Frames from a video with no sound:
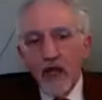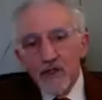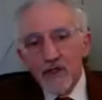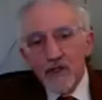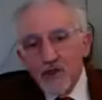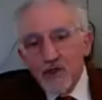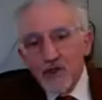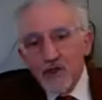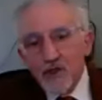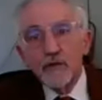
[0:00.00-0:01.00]
And
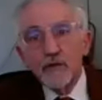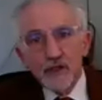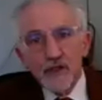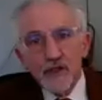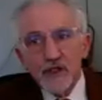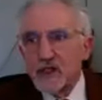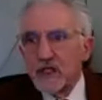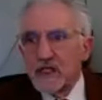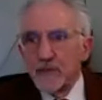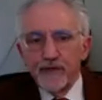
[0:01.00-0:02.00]
certainly this is
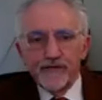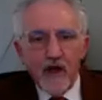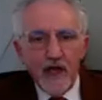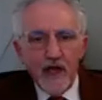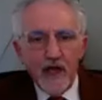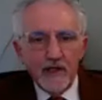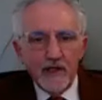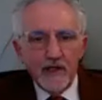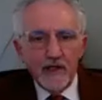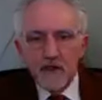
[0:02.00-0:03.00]
exemplified
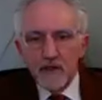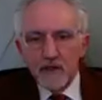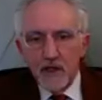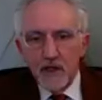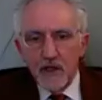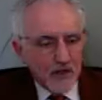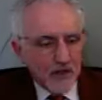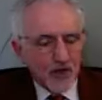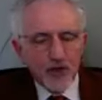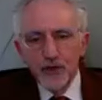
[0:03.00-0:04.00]
in this
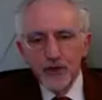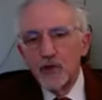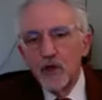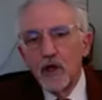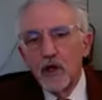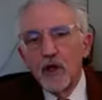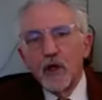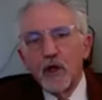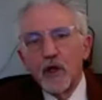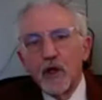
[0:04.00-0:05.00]
is true
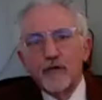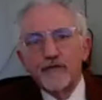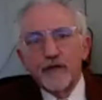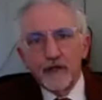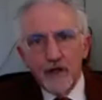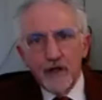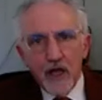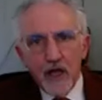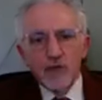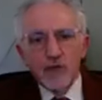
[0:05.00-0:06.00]
of
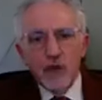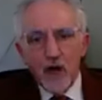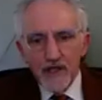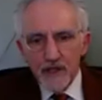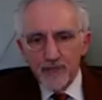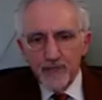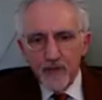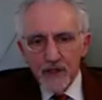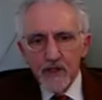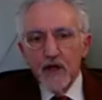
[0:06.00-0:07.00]
international law as
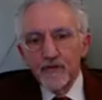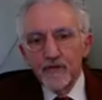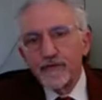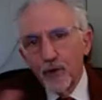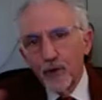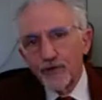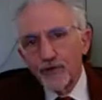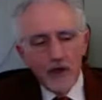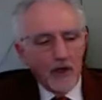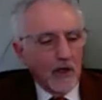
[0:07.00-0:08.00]
it
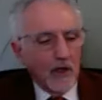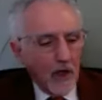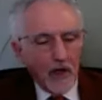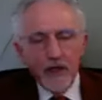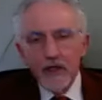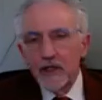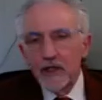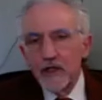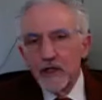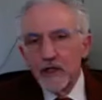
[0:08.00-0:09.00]
unfolds in
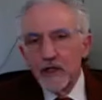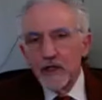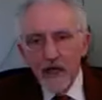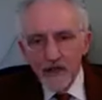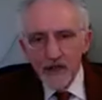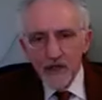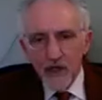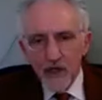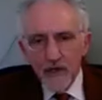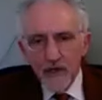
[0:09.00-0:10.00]

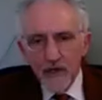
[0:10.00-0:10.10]
Israel-Palestine.